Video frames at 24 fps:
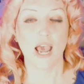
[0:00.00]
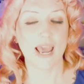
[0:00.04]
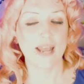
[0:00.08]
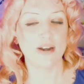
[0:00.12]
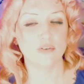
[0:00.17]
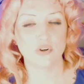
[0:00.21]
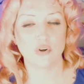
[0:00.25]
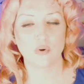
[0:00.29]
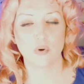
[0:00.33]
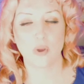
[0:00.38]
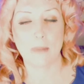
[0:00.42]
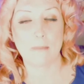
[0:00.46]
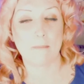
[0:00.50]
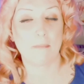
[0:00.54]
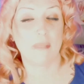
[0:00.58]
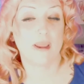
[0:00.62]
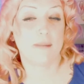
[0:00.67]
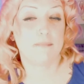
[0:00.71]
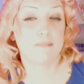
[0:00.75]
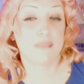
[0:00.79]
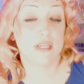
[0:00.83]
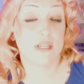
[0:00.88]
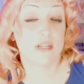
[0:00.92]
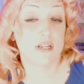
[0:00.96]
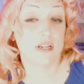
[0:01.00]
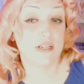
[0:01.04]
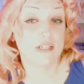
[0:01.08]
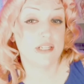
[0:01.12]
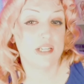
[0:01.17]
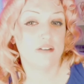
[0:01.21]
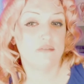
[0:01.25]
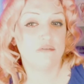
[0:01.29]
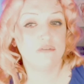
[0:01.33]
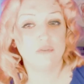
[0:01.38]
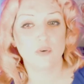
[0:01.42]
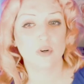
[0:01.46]
I don't know, it might be
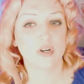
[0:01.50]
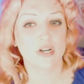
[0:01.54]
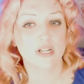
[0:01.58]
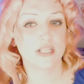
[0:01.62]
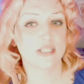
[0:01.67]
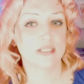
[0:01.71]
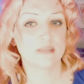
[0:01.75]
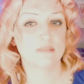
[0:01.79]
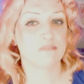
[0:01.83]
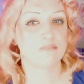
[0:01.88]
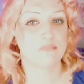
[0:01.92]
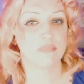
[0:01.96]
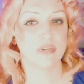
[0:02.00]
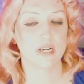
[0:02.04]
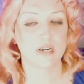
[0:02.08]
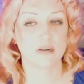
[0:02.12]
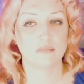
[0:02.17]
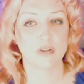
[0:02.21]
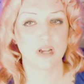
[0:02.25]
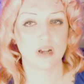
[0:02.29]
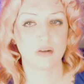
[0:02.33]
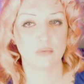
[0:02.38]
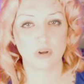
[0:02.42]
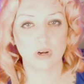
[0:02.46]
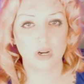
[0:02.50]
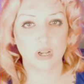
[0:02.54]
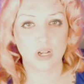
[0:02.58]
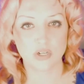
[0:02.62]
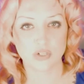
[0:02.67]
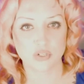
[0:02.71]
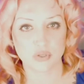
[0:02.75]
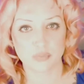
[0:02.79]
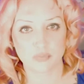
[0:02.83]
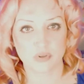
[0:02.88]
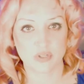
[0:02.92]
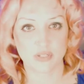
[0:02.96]
1940s, but I'm not
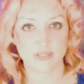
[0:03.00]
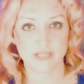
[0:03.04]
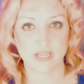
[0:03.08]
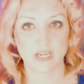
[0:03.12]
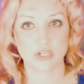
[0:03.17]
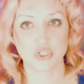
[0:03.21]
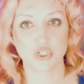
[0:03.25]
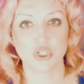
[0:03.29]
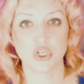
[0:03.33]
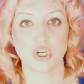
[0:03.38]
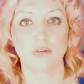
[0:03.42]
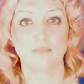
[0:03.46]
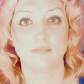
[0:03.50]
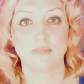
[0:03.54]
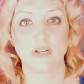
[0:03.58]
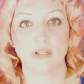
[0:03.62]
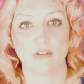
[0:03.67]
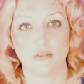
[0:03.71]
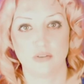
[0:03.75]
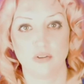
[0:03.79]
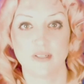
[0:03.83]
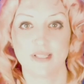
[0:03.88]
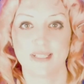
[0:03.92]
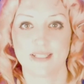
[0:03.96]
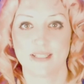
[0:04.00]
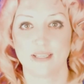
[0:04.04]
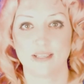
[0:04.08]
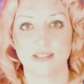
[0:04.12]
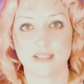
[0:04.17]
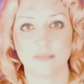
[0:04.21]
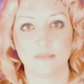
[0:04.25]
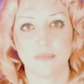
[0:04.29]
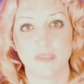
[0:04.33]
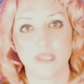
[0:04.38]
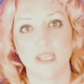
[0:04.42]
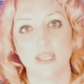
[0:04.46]
100% sure, but it looks like
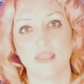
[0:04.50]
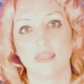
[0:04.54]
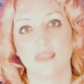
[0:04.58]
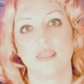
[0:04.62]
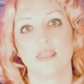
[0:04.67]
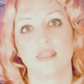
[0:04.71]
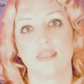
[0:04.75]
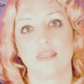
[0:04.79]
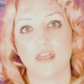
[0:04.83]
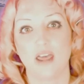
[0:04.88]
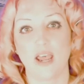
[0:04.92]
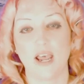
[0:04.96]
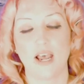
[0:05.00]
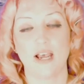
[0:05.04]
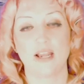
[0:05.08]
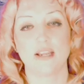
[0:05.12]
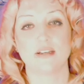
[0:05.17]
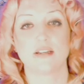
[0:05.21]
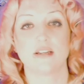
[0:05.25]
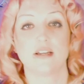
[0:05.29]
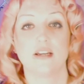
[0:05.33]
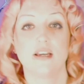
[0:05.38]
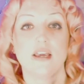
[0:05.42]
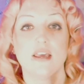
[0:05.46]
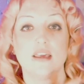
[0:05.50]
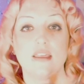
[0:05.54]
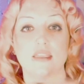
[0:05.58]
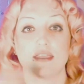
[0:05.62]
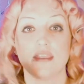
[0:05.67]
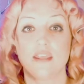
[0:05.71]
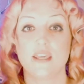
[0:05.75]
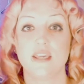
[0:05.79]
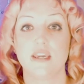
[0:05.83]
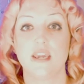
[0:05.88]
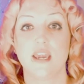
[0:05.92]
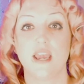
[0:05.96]
something that
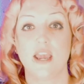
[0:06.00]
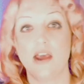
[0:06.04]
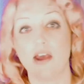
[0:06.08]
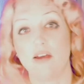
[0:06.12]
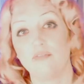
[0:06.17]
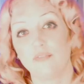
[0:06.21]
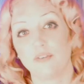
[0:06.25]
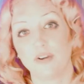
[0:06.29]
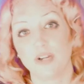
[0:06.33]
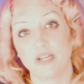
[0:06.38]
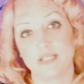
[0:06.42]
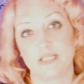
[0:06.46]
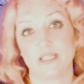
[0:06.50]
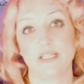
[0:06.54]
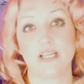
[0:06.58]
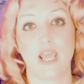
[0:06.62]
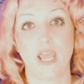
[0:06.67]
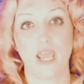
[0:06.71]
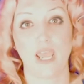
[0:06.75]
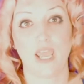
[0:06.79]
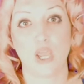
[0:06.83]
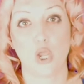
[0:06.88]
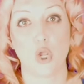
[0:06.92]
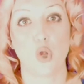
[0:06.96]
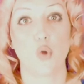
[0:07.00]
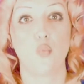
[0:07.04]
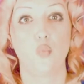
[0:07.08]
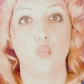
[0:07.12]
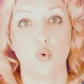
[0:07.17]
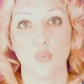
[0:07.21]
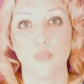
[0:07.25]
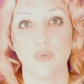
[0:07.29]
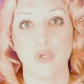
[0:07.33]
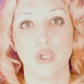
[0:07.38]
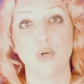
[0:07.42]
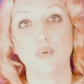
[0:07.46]
the everyday
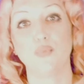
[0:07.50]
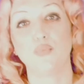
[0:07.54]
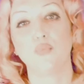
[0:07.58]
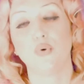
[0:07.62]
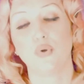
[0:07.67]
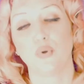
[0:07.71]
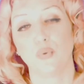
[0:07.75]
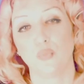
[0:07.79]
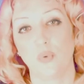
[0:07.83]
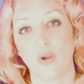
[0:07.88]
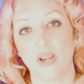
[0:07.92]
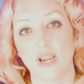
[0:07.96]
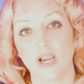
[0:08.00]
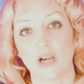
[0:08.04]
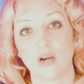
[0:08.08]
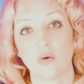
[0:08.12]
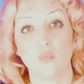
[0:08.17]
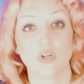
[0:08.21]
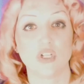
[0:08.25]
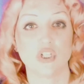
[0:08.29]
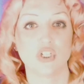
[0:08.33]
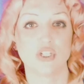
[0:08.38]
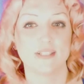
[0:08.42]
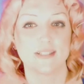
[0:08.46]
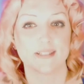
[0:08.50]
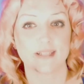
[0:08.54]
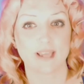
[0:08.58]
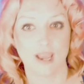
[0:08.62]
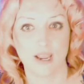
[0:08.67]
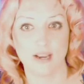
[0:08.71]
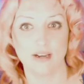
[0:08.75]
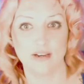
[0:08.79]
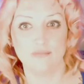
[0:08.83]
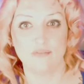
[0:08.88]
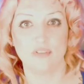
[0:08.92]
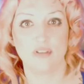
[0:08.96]
woman would wear, which is
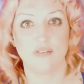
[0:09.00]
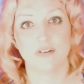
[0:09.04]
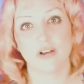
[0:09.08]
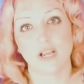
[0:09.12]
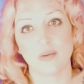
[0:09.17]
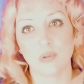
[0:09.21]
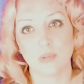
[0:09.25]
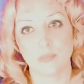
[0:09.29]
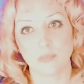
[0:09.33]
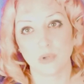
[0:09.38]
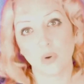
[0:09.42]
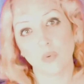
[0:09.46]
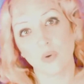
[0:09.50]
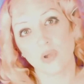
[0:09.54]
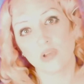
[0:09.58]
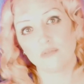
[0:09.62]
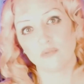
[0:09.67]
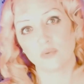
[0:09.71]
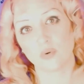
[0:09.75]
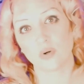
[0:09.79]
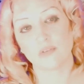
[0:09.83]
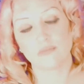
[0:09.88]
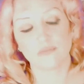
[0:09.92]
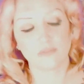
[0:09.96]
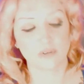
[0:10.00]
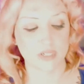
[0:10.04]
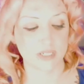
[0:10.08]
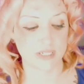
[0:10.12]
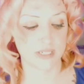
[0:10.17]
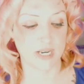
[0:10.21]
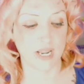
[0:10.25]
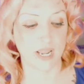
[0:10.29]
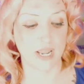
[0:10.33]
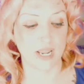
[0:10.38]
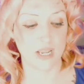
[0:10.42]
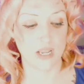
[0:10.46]
kind of the vibe I'm going for
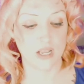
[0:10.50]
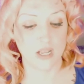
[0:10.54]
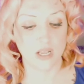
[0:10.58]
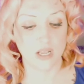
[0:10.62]
today.